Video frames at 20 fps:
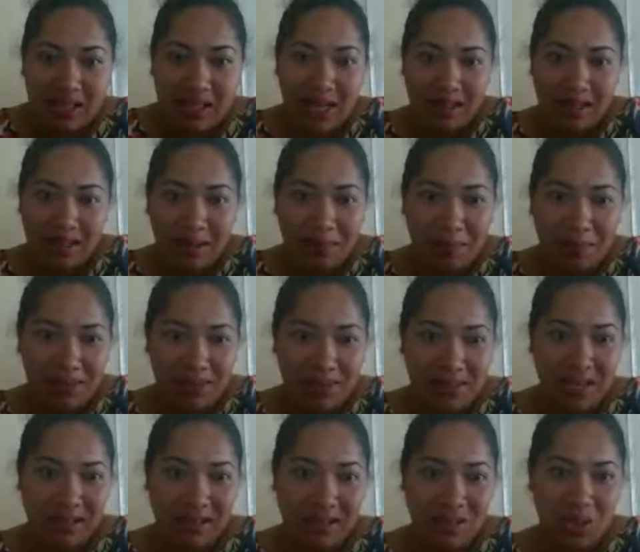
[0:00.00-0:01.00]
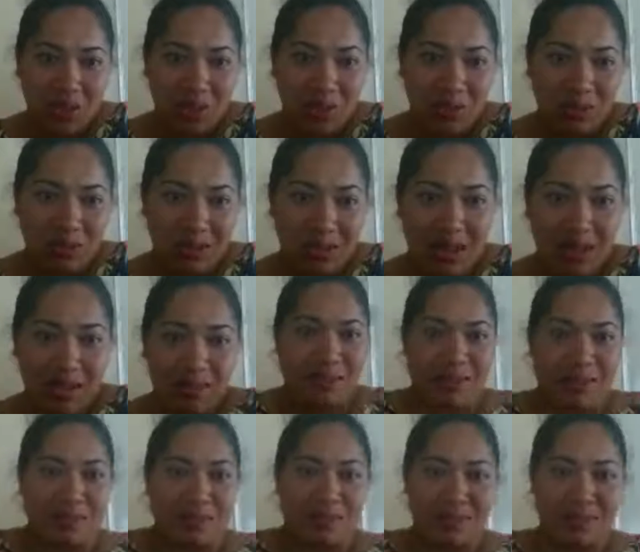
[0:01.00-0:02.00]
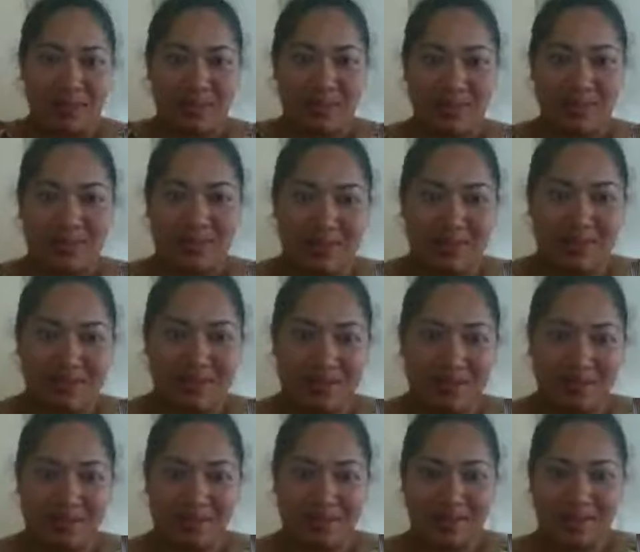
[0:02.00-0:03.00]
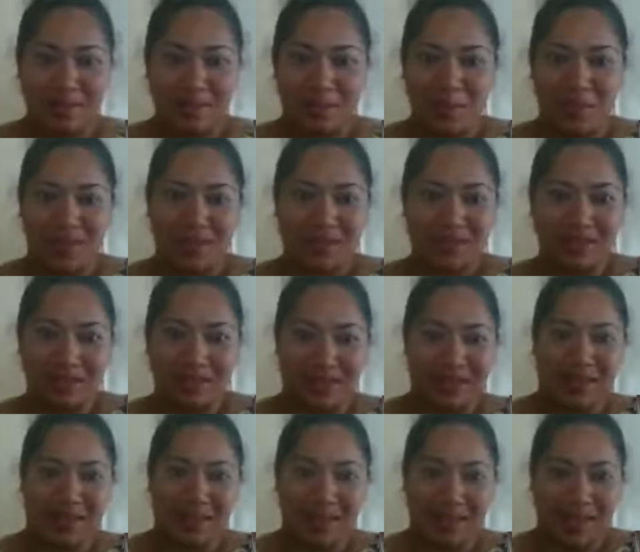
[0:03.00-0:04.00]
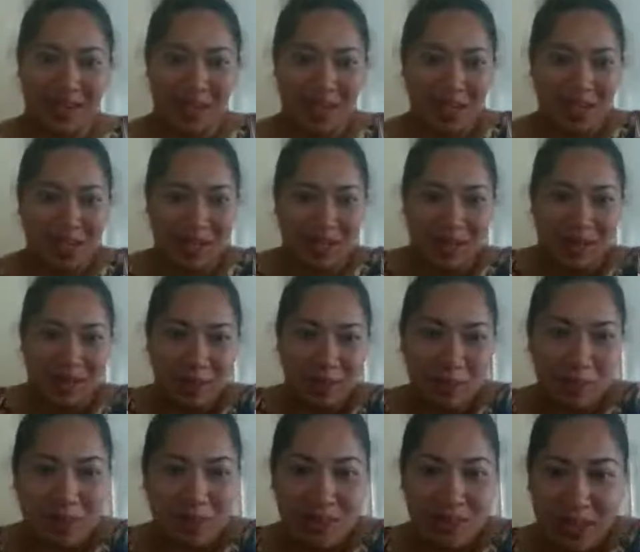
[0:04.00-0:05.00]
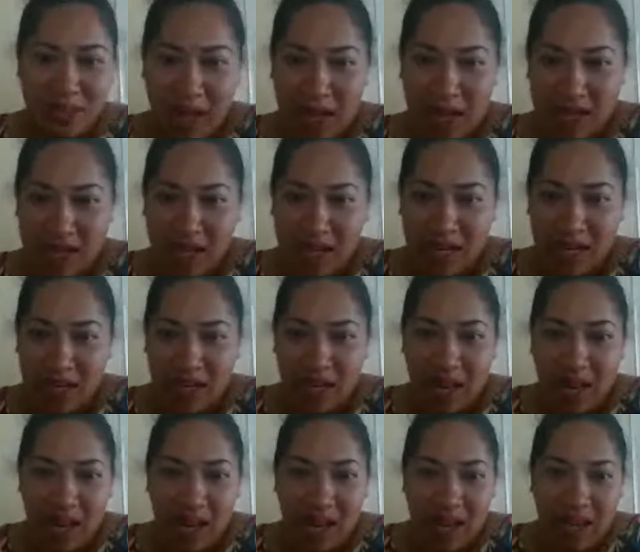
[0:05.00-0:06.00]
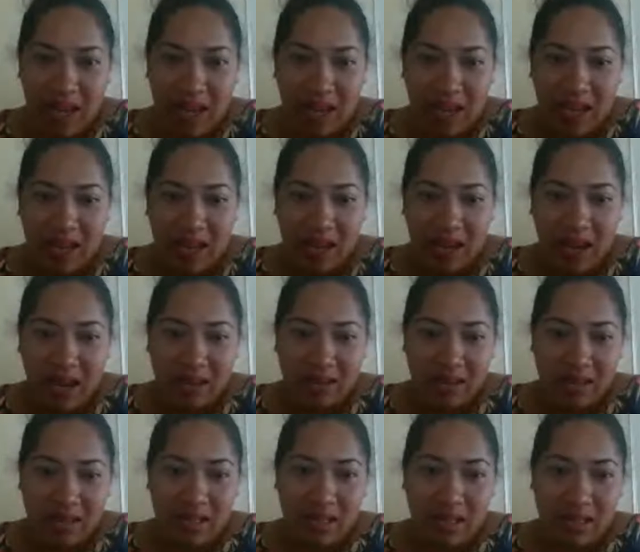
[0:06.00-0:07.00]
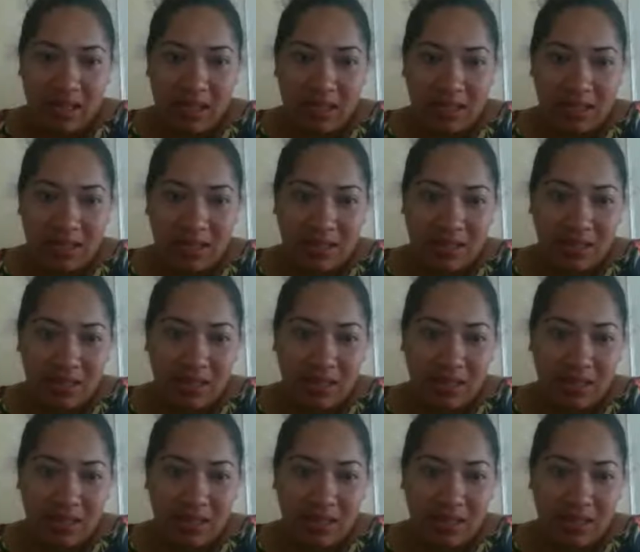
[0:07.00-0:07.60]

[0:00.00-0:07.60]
in slide number 10, it shows waist thingy looks like, and I think it's